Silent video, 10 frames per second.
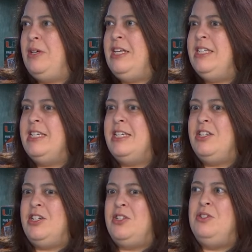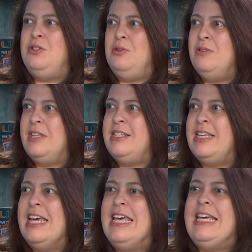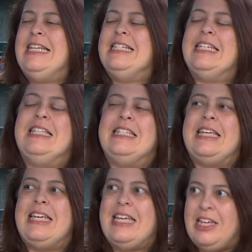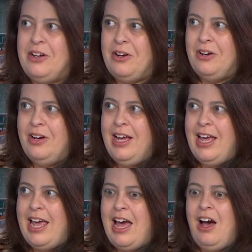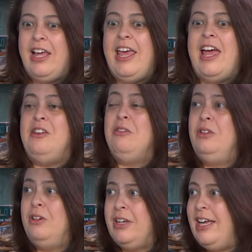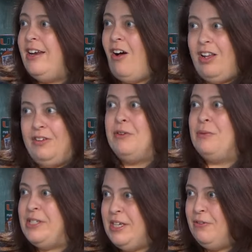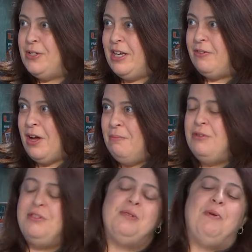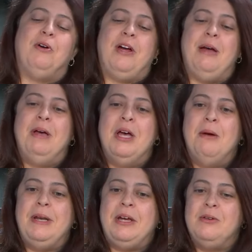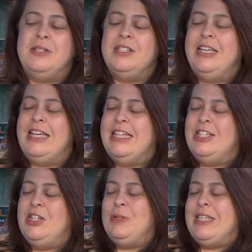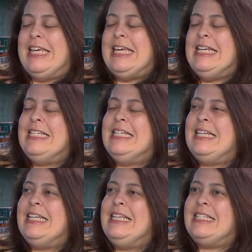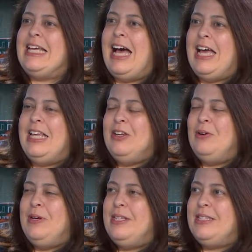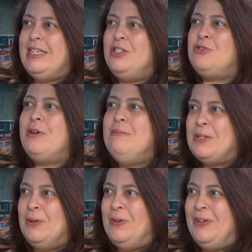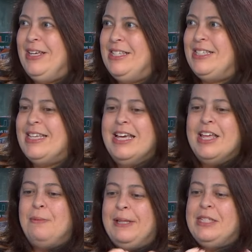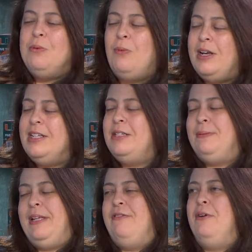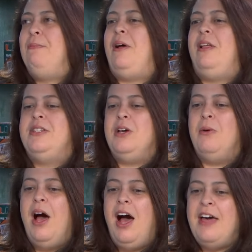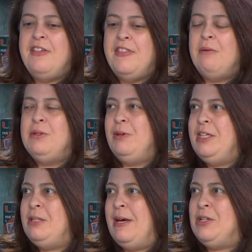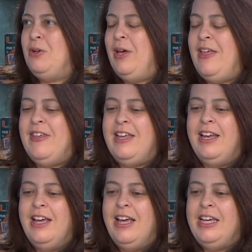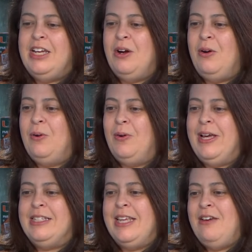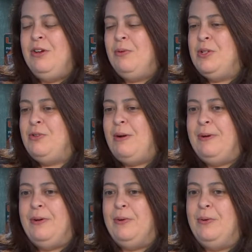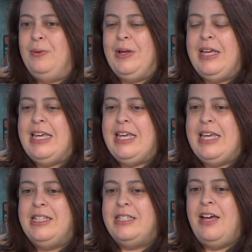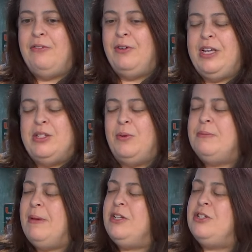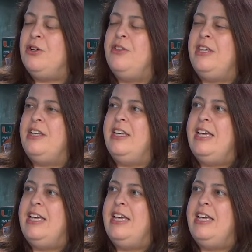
He didn't just do this. He did this here. Again, you look at all of the receivers that have come through this program, but he goes, she was like, he did it at his, high, you know, his his dream school, his the place he wanted to play football. So I thought that was really special. And then, you know, Xavier Restrepo, he he's never, he's always made sure that